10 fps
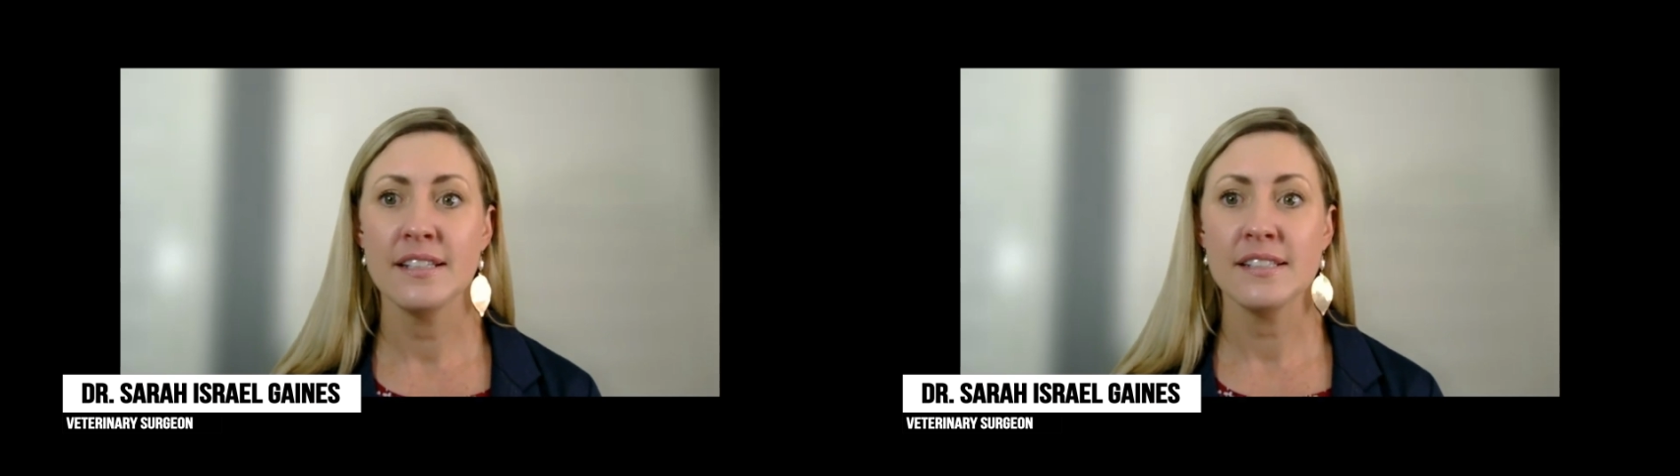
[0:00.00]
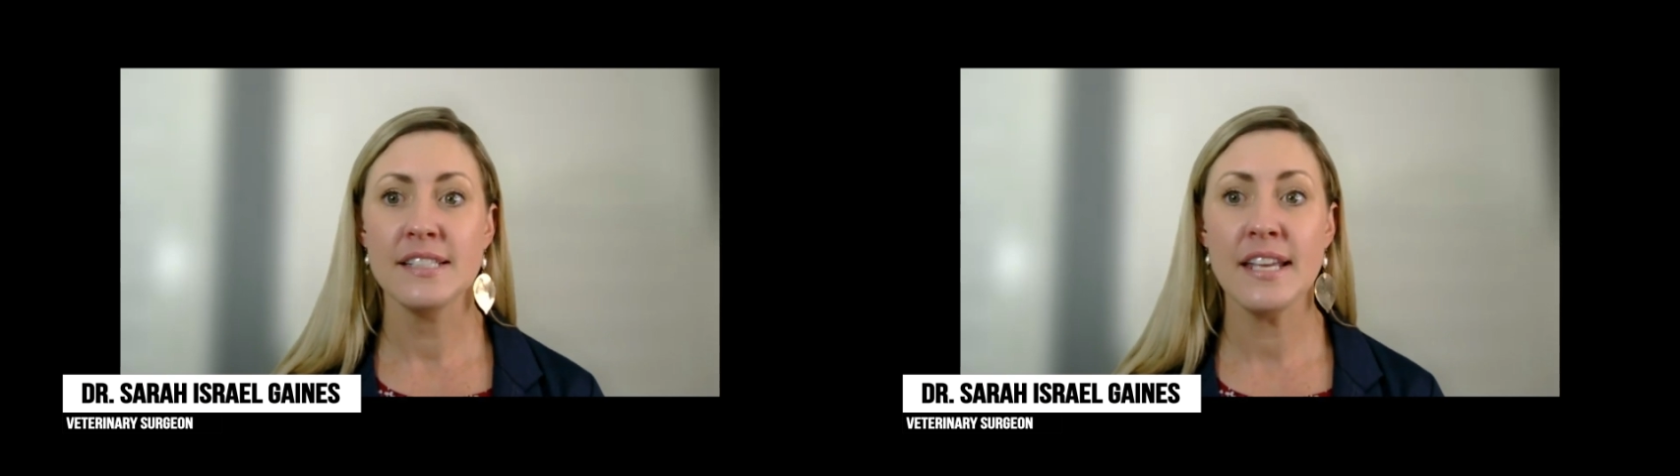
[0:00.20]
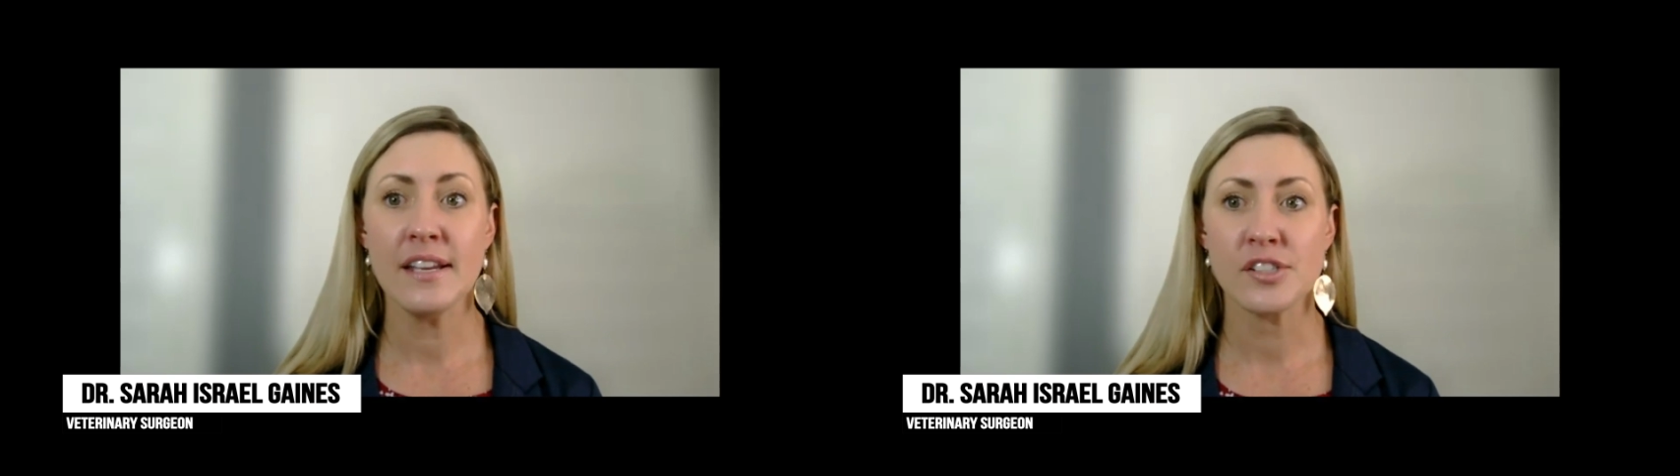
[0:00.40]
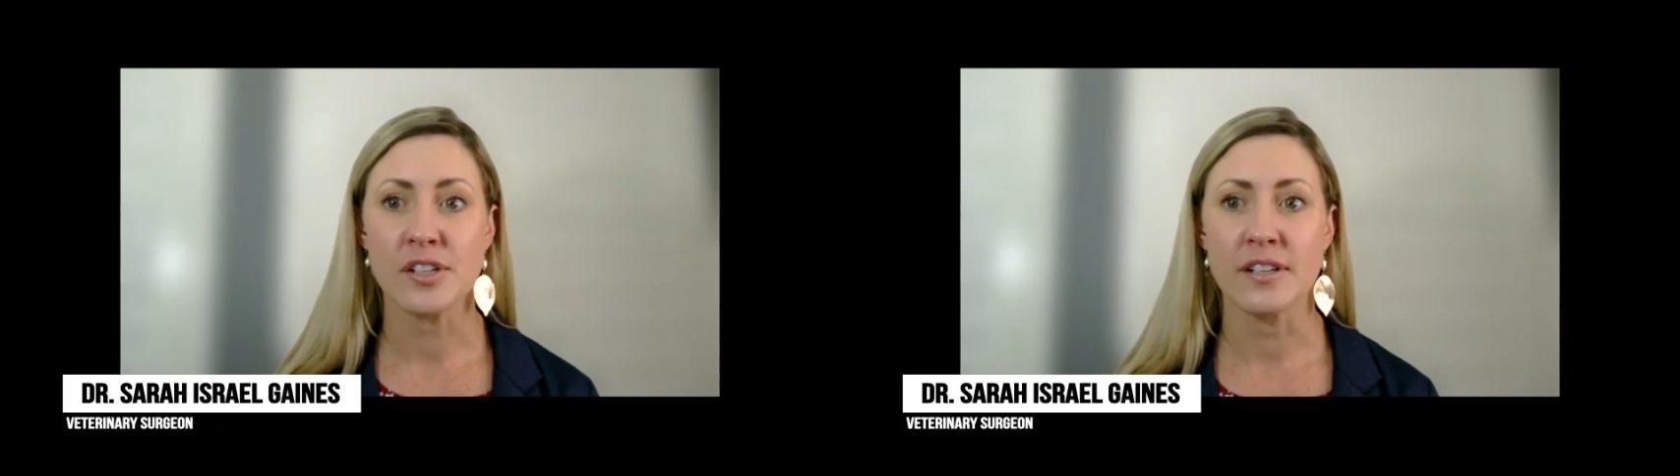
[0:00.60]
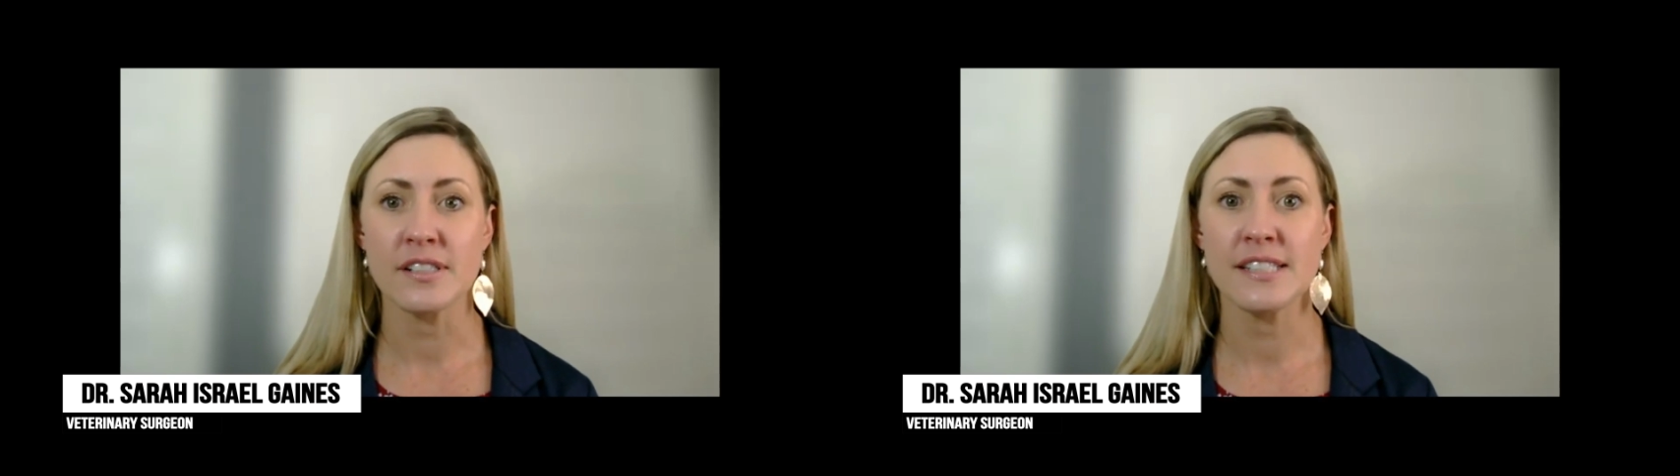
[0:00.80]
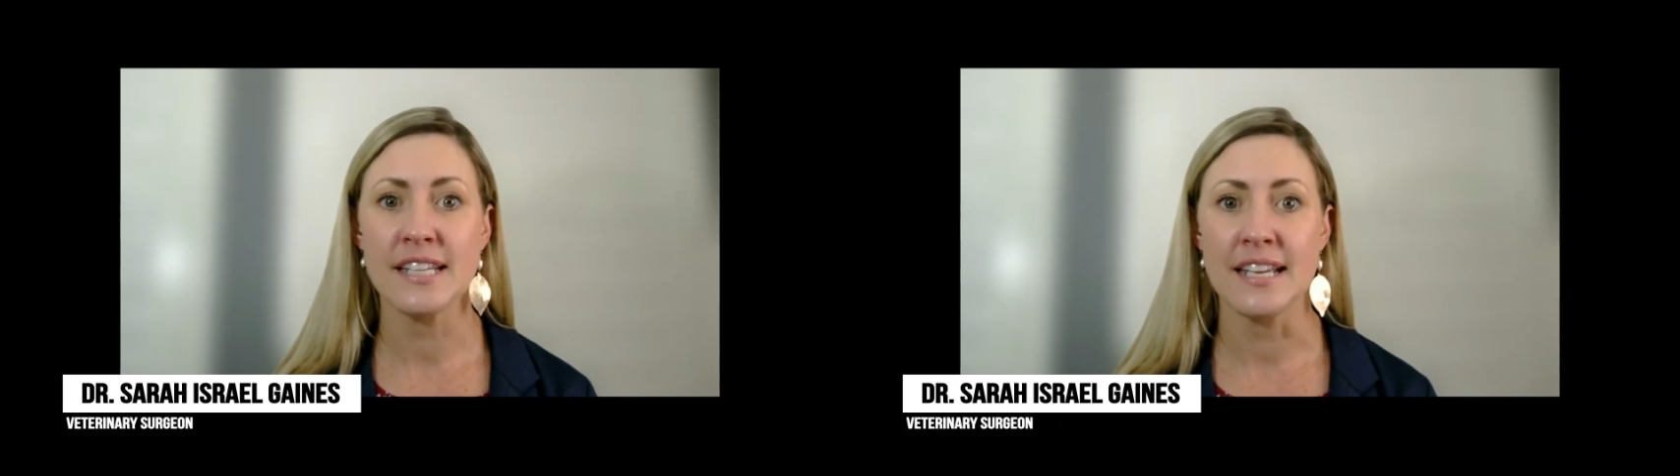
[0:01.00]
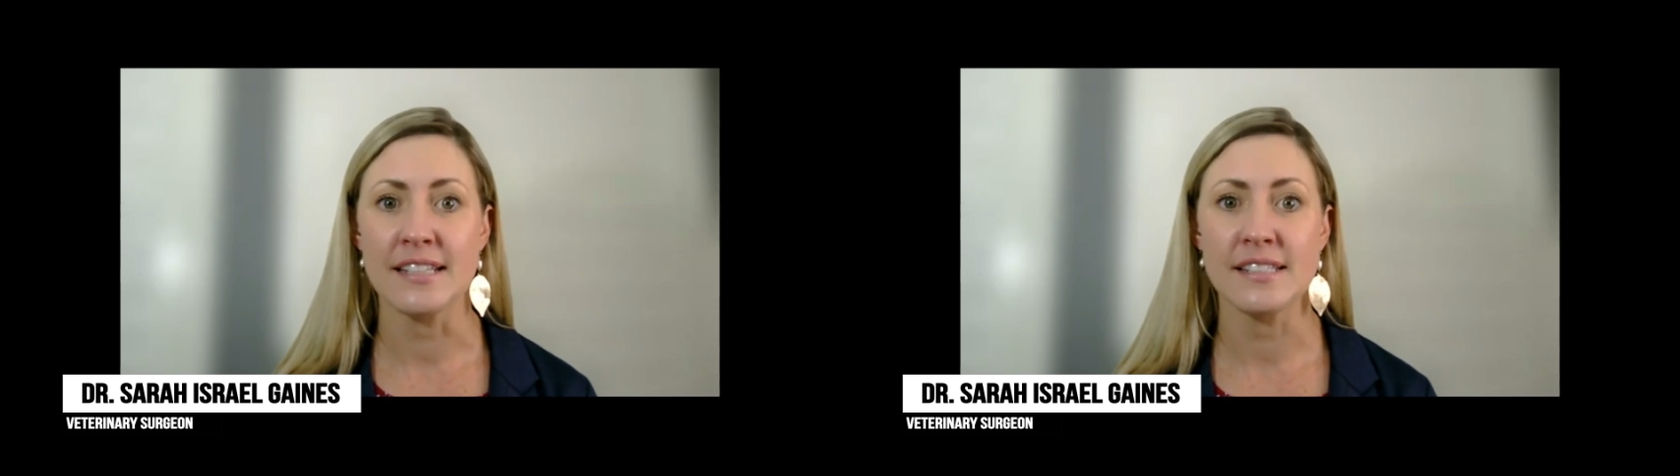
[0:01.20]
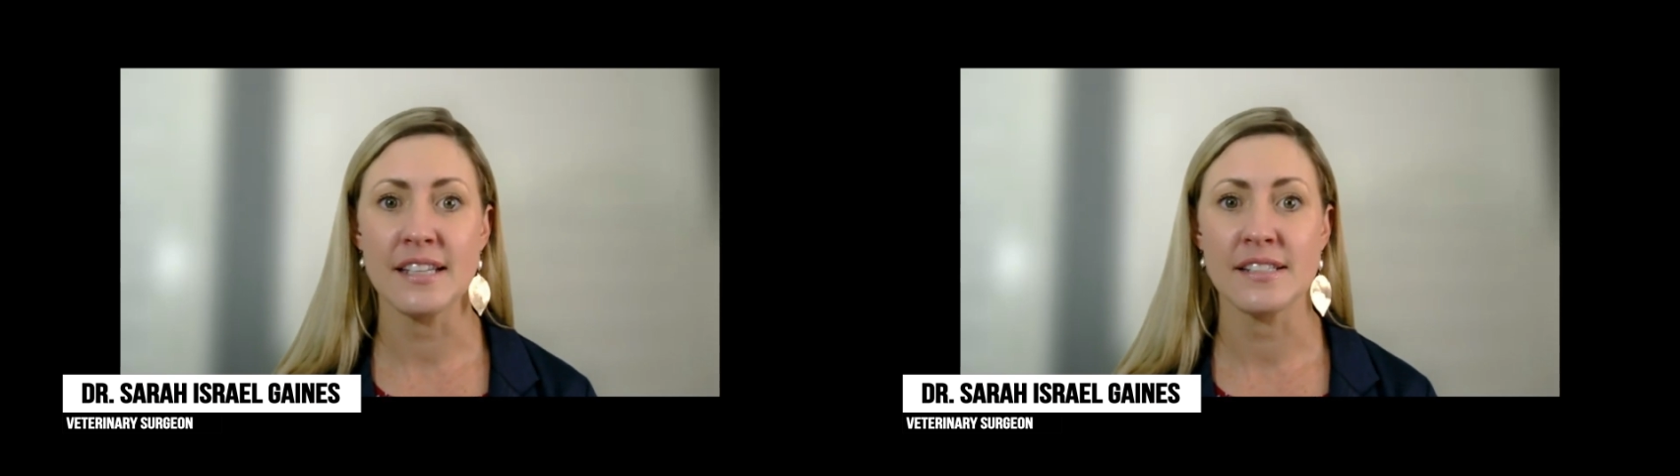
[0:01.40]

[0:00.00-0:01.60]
THR stands